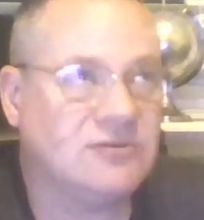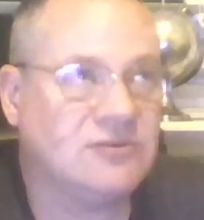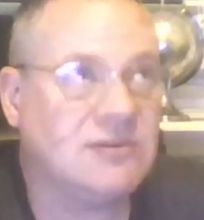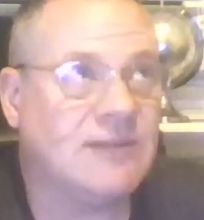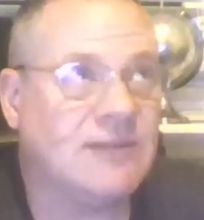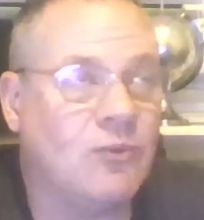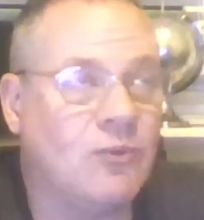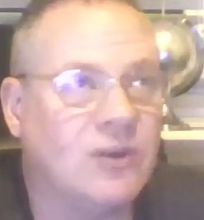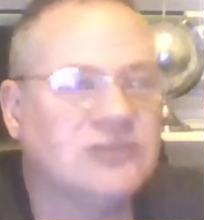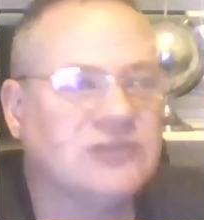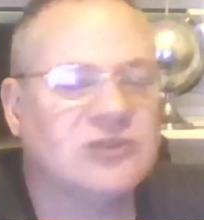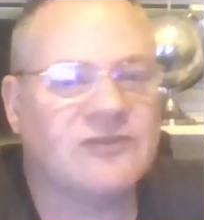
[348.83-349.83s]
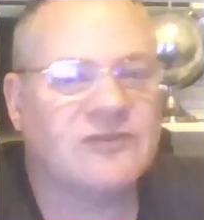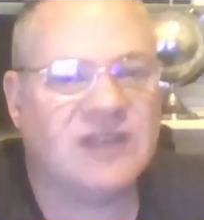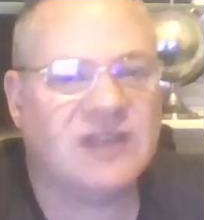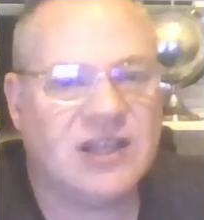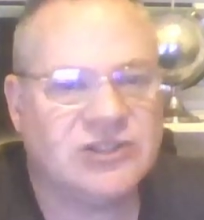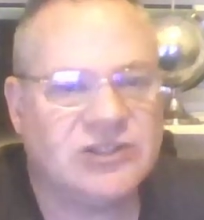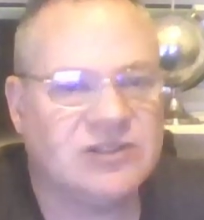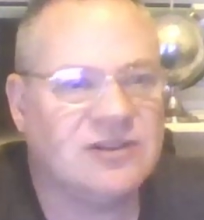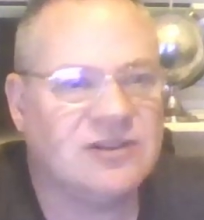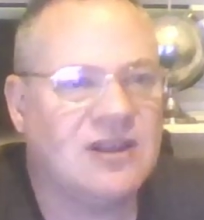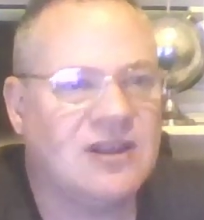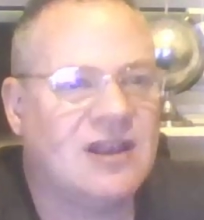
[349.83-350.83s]
level 1 certification.
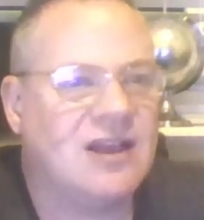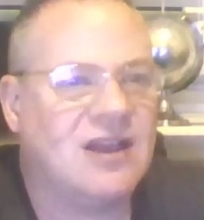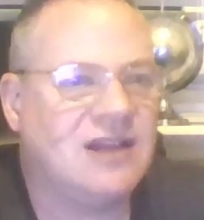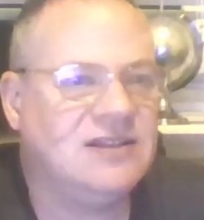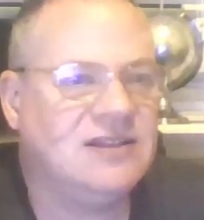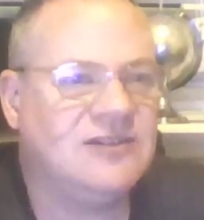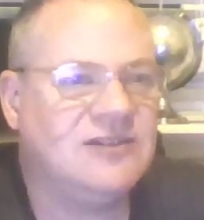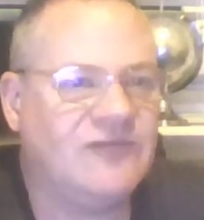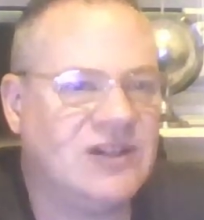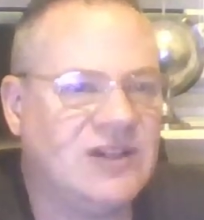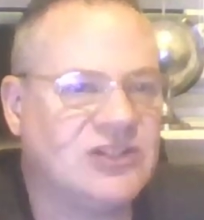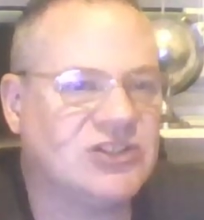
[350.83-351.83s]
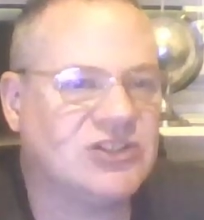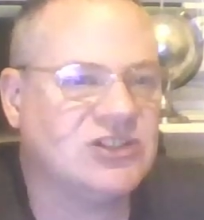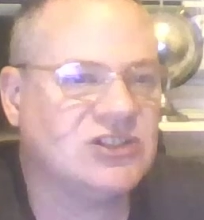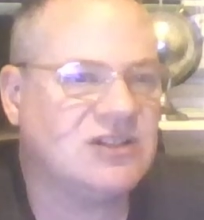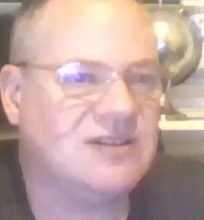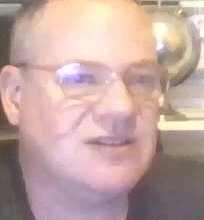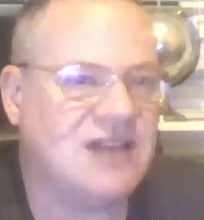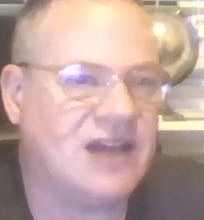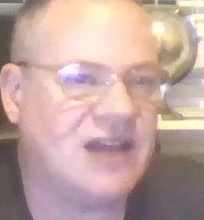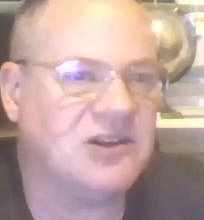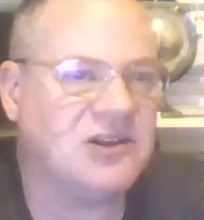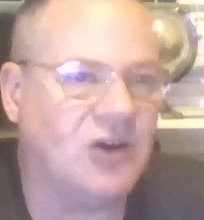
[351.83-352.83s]
I need to finish
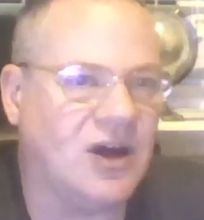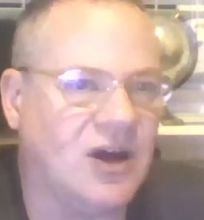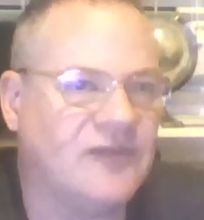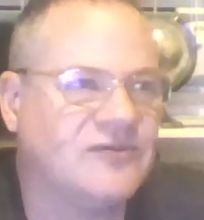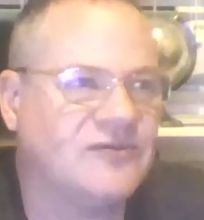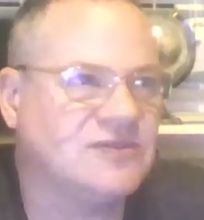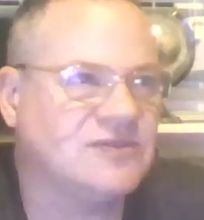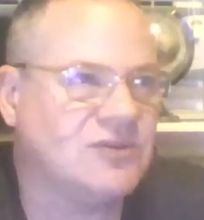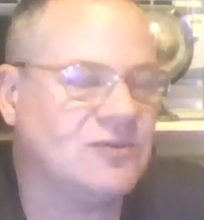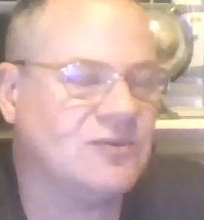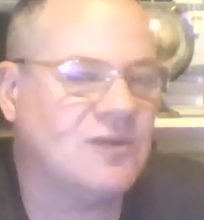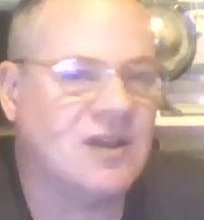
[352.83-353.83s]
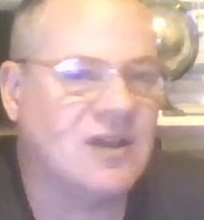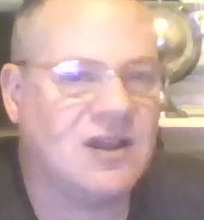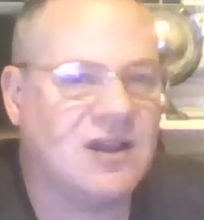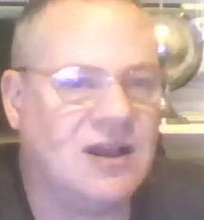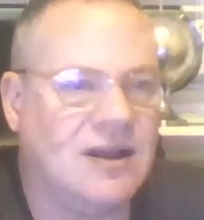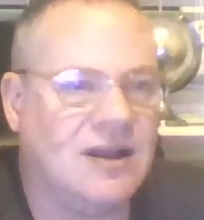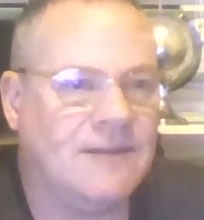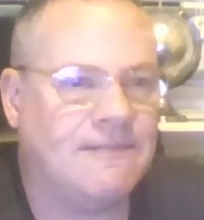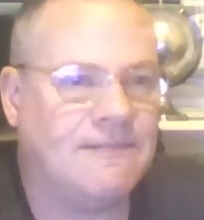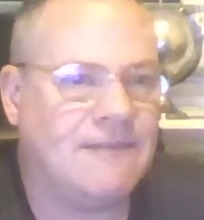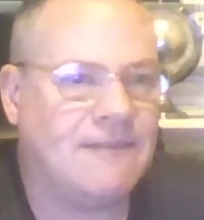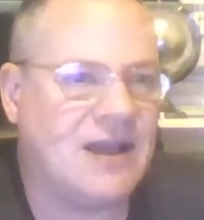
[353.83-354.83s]
that off so
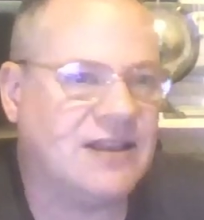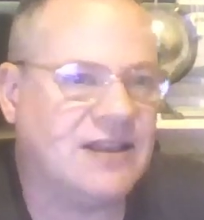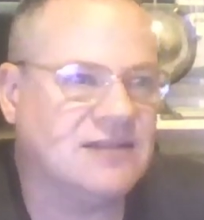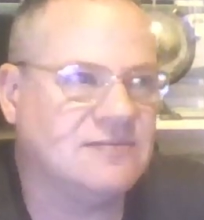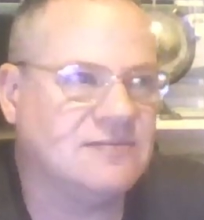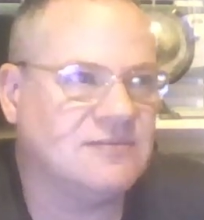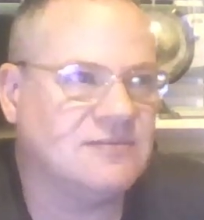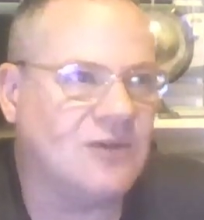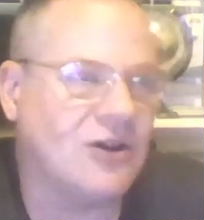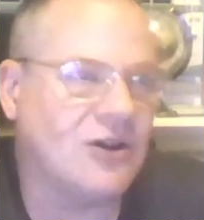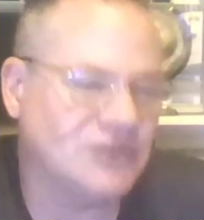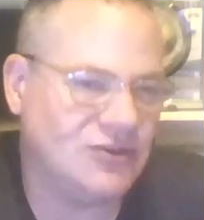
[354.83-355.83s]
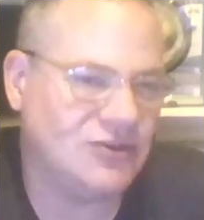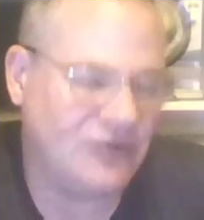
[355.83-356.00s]
I can also do